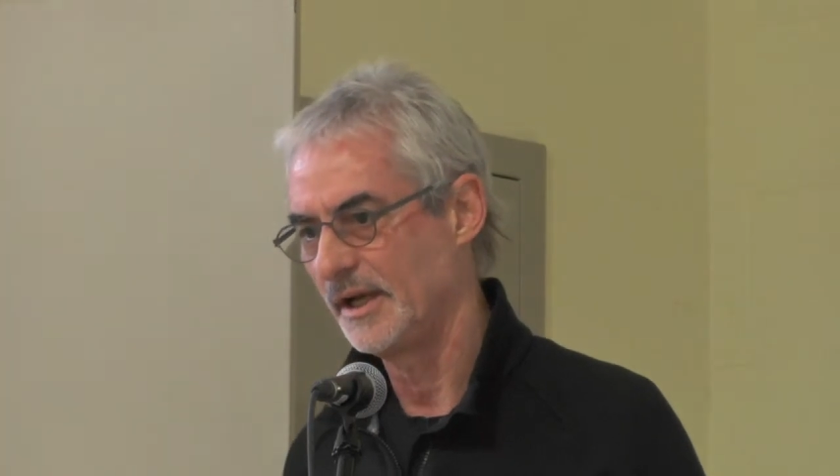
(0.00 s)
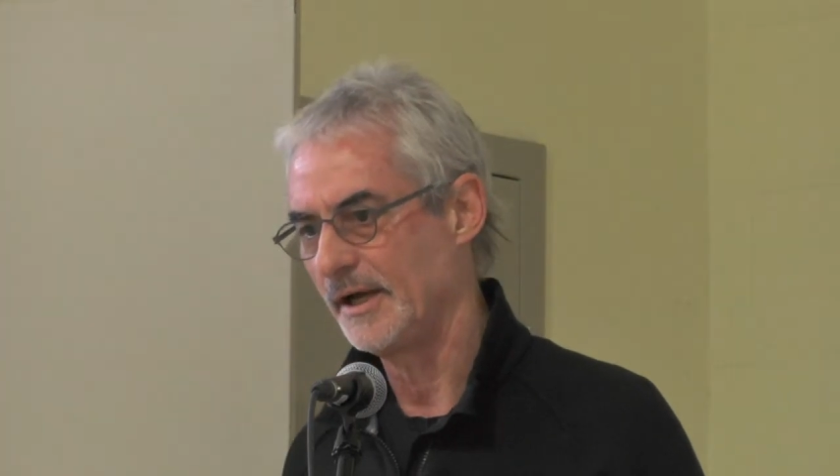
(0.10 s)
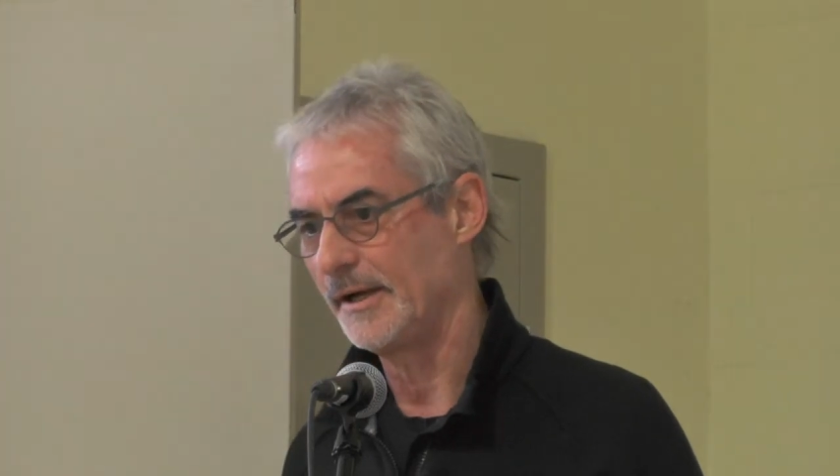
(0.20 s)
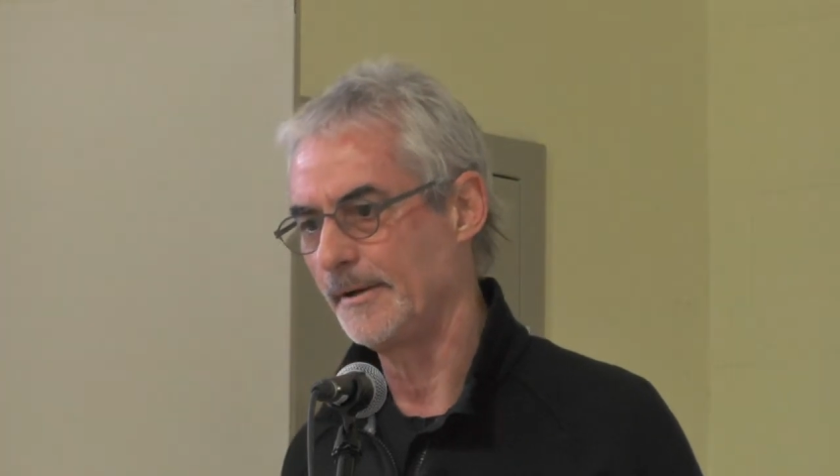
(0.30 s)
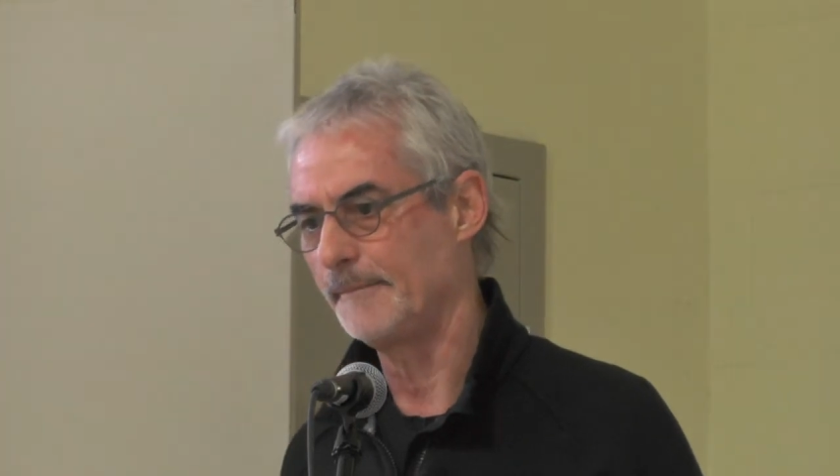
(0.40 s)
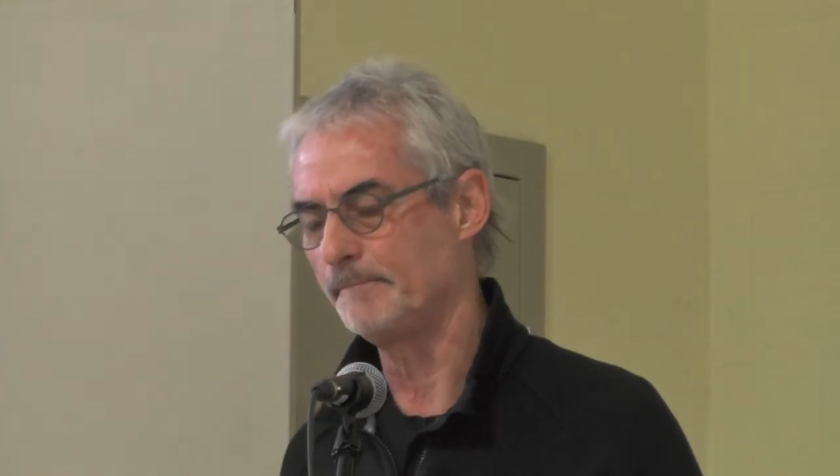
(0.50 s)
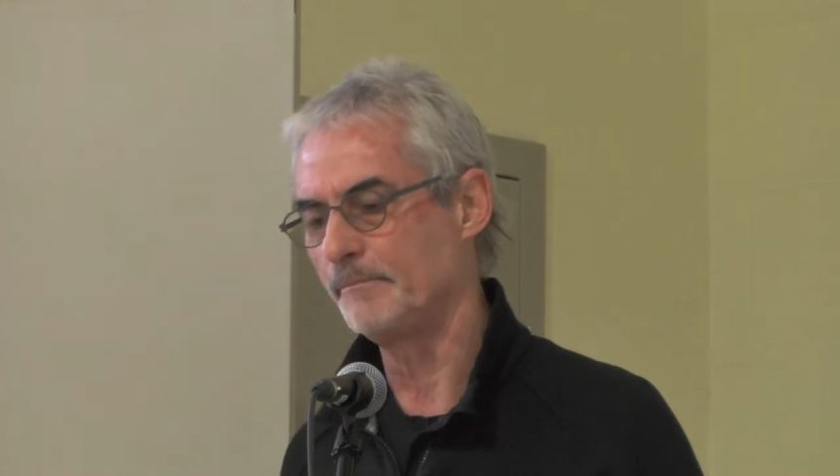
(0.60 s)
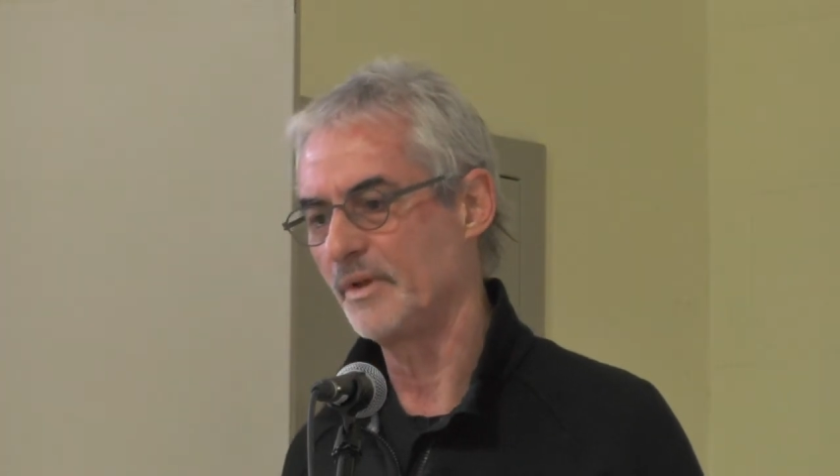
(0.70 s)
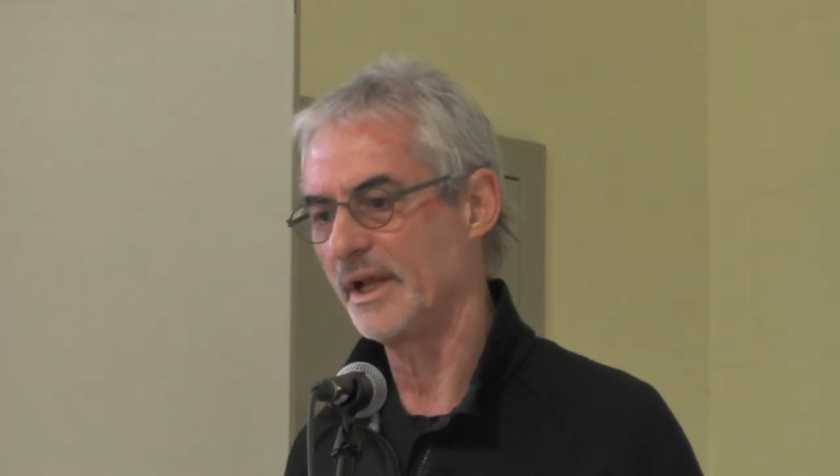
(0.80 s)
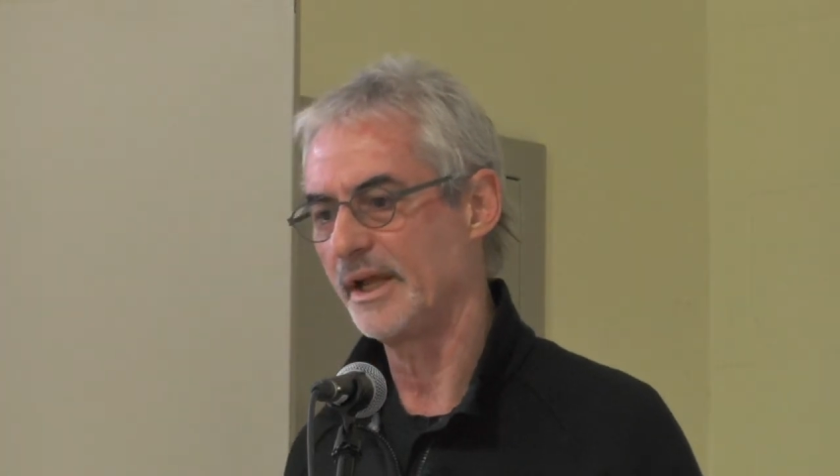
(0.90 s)

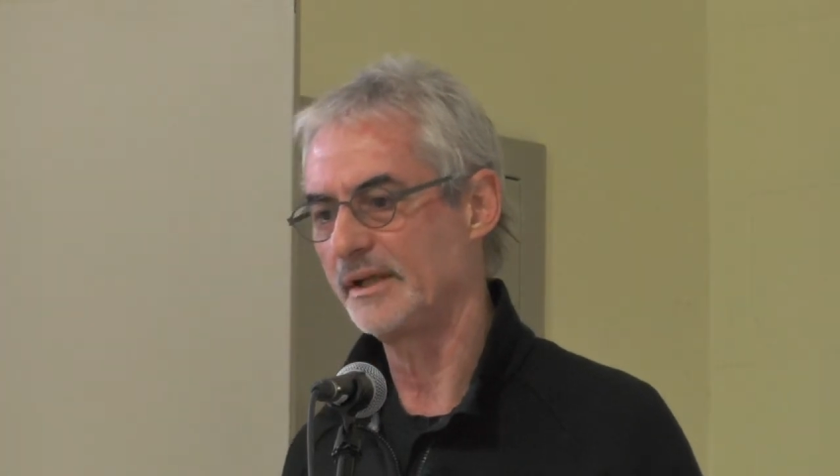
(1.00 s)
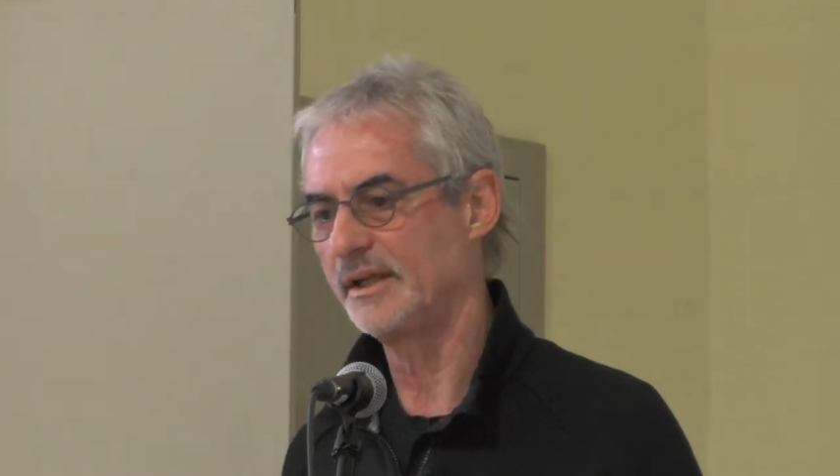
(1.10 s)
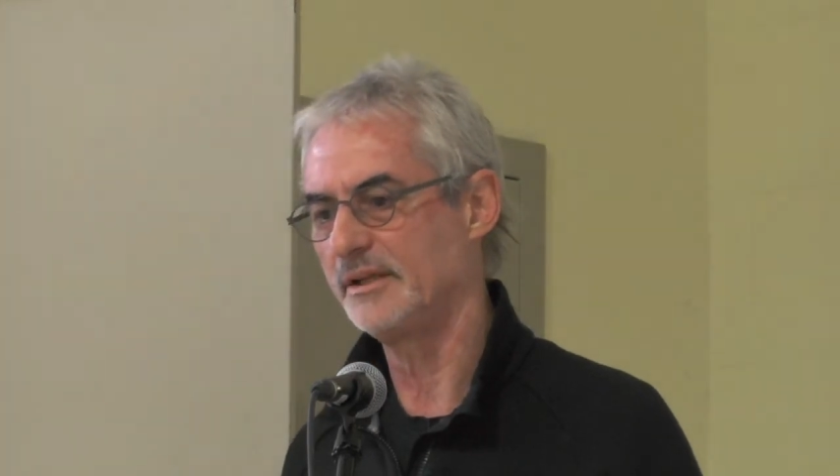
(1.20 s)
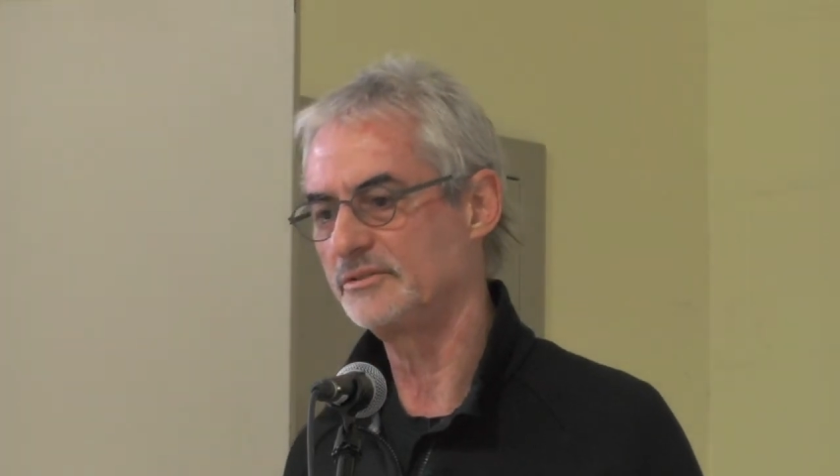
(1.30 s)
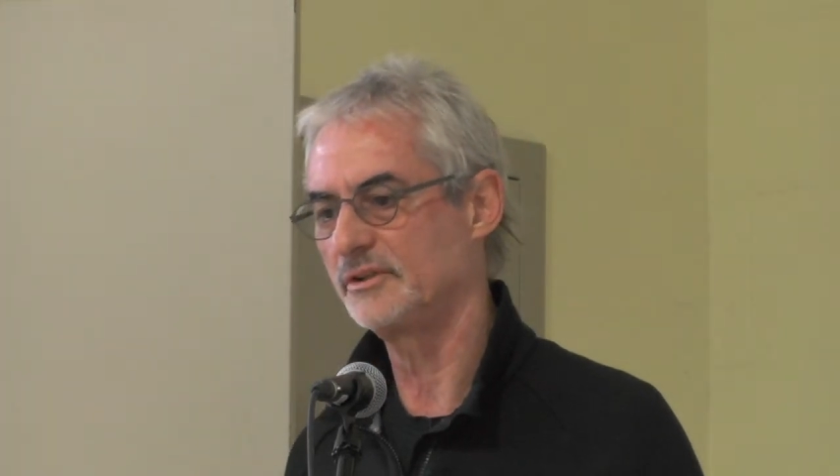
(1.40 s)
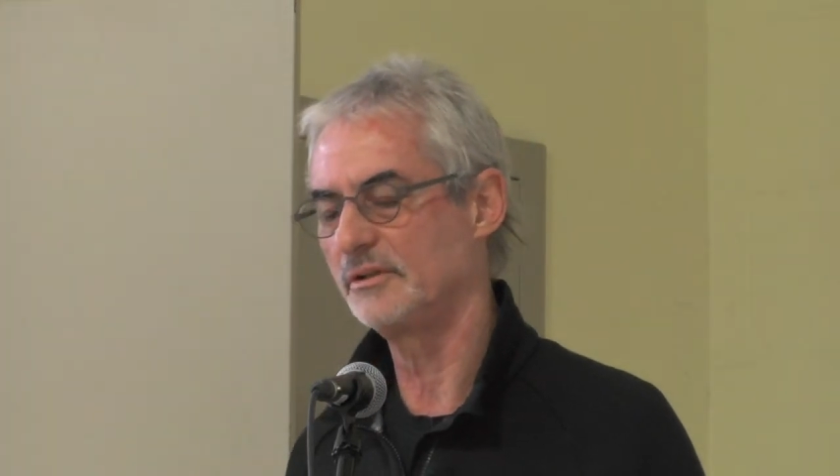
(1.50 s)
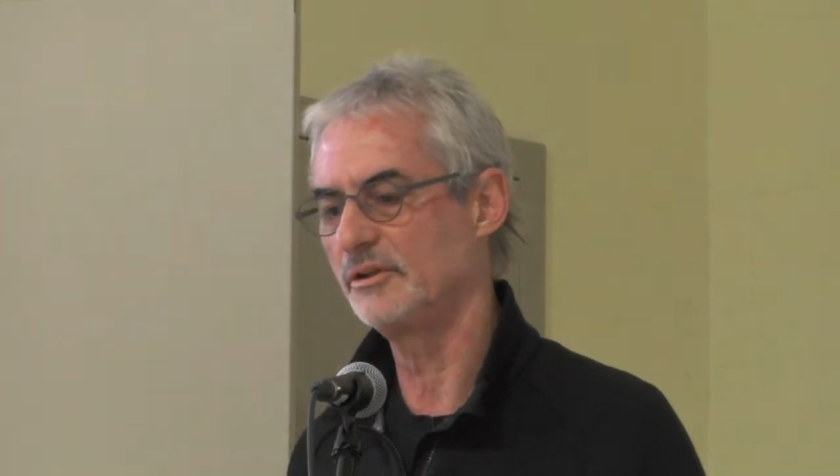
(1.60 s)
And he's